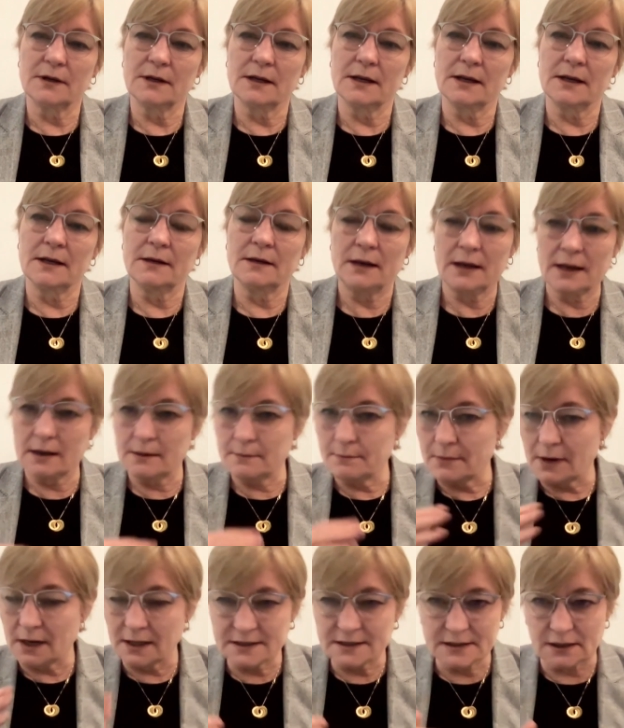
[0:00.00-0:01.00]
In
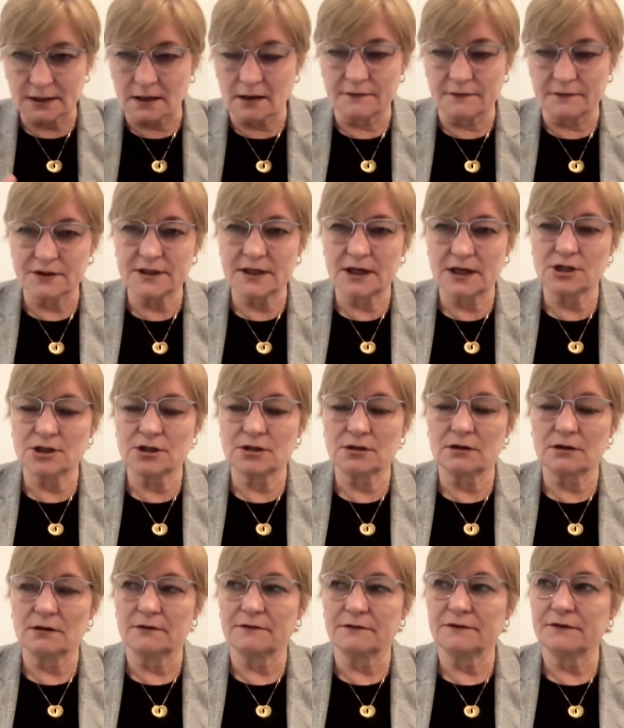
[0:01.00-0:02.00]
amongst the conversation
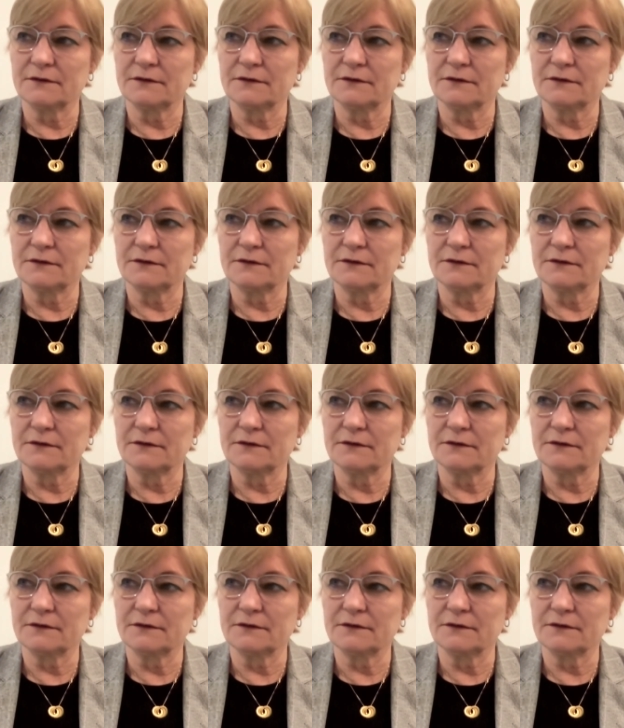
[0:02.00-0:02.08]
of